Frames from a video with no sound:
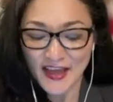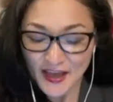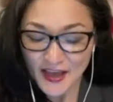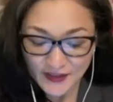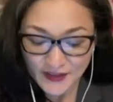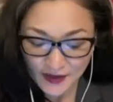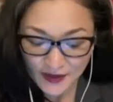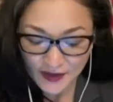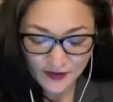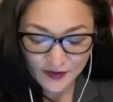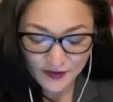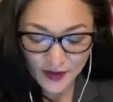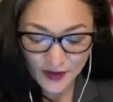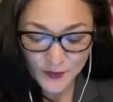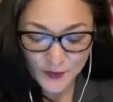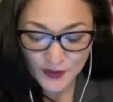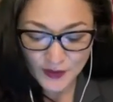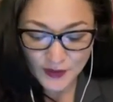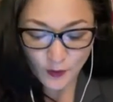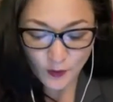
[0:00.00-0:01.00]
Yeah, I
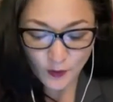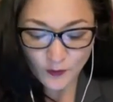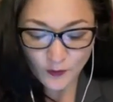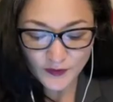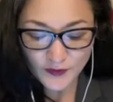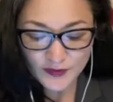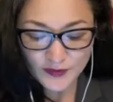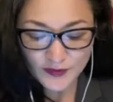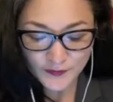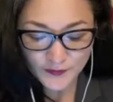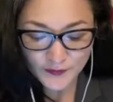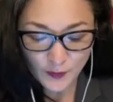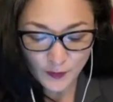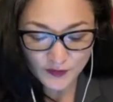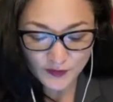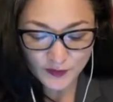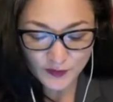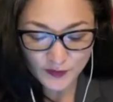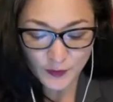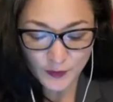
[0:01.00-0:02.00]
mean, all these
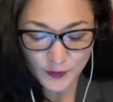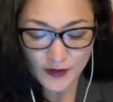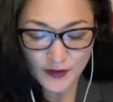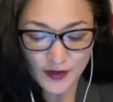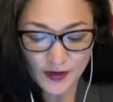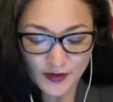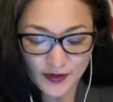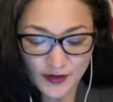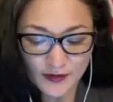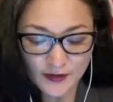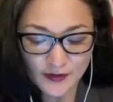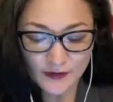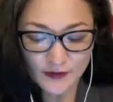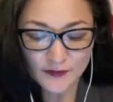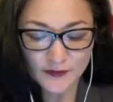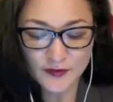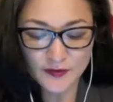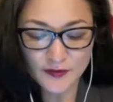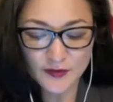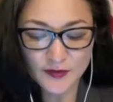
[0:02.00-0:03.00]
folks were kind
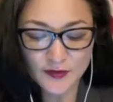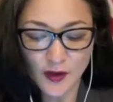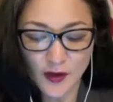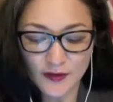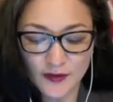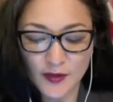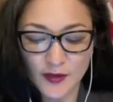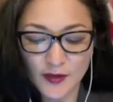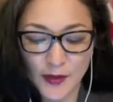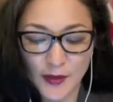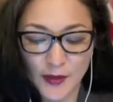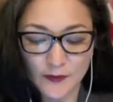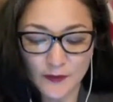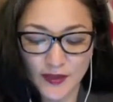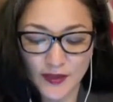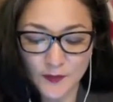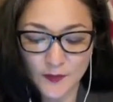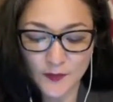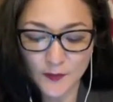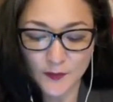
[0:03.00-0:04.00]
of talking about
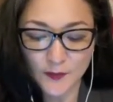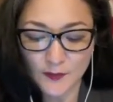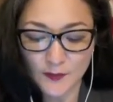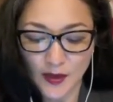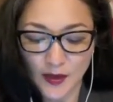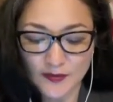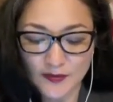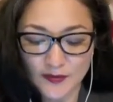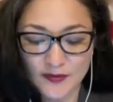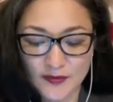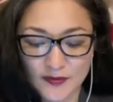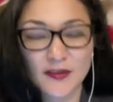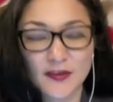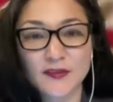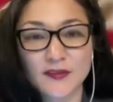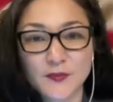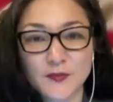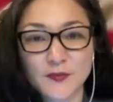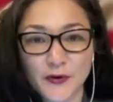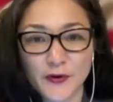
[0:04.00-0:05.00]
him as an
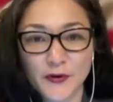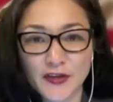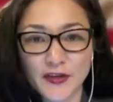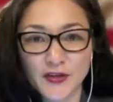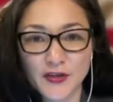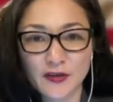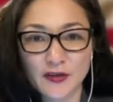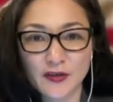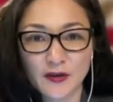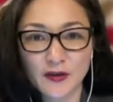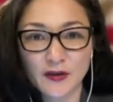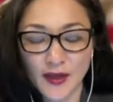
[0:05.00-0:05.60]
inspiration.